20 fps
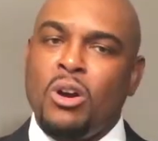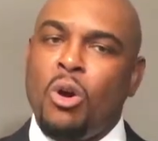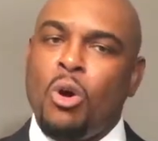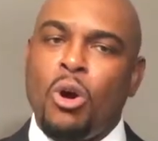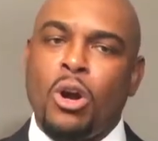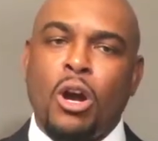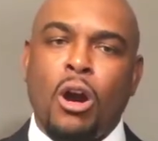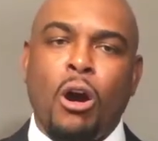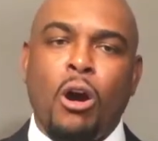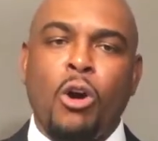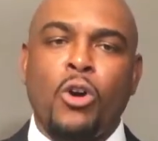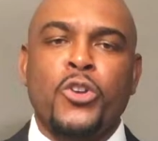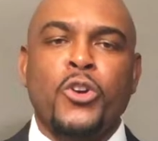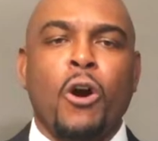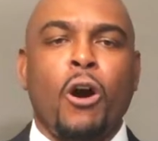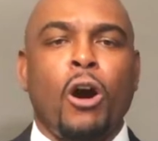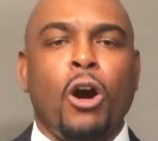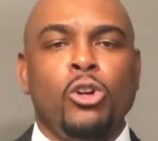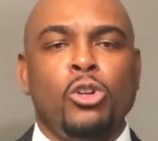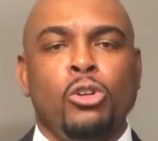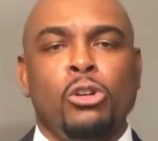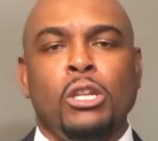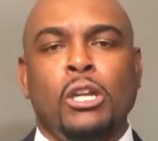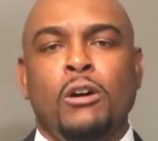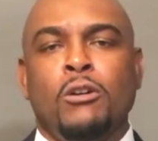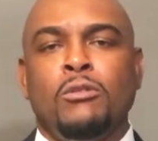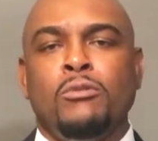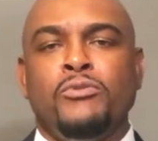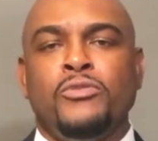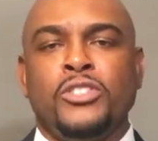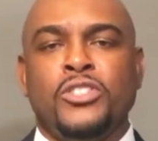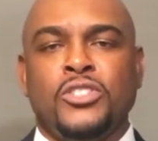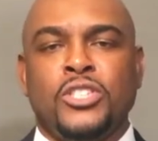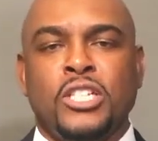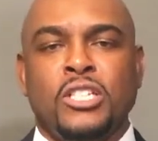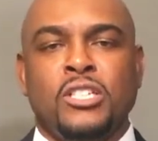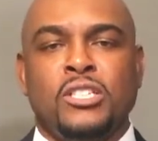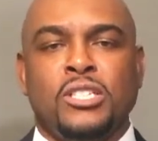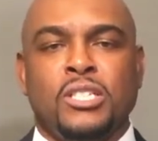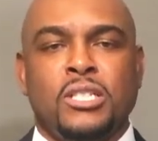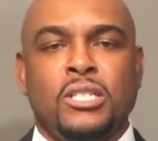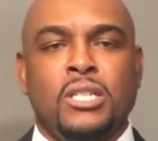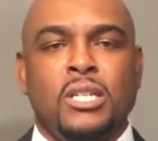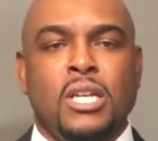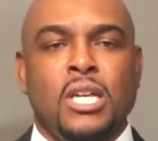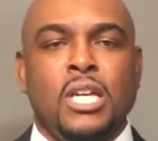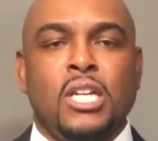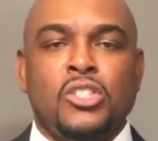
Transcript: or call your auto loan facility